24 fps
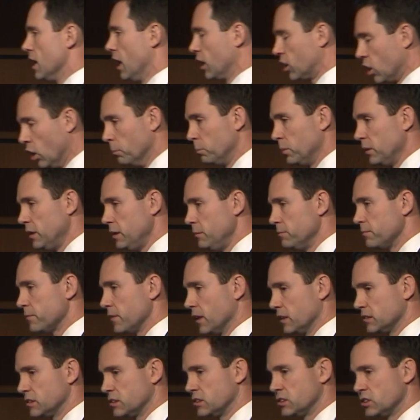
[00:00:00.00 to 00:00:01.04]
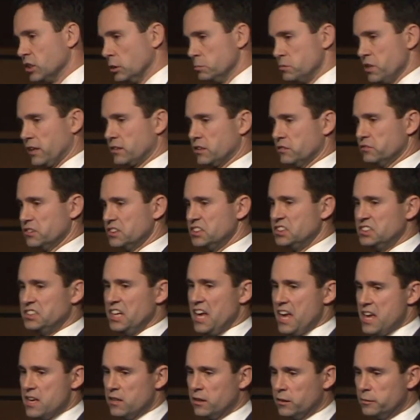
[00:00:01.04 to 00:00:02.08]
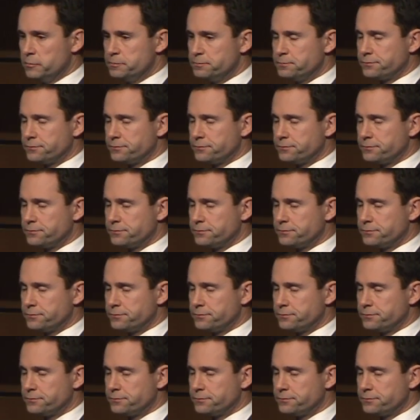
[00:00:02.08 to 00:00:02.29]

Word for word: a company that's subject of a sale